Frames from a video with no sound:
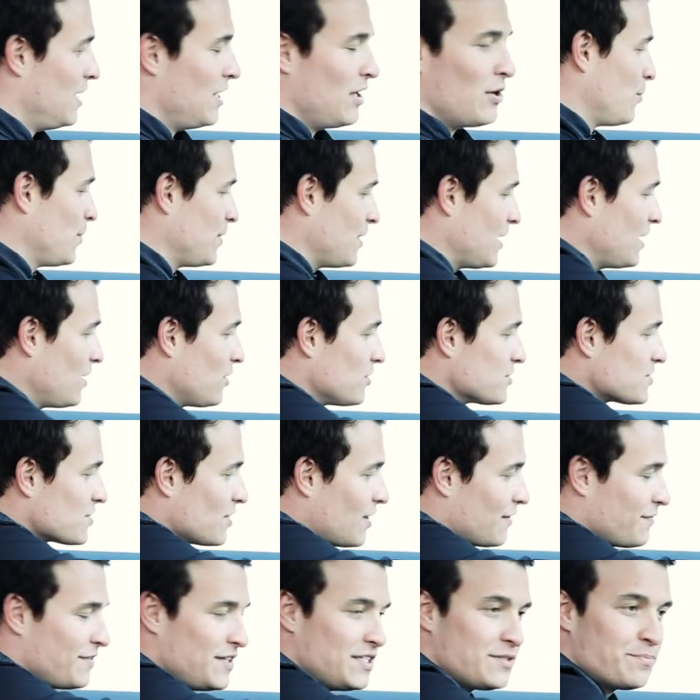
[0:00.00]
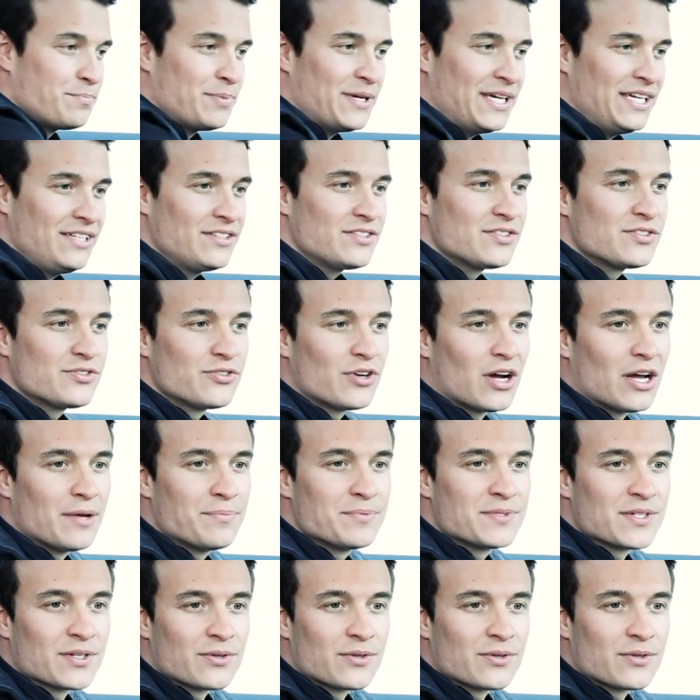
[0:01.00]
We then also have these pinstripes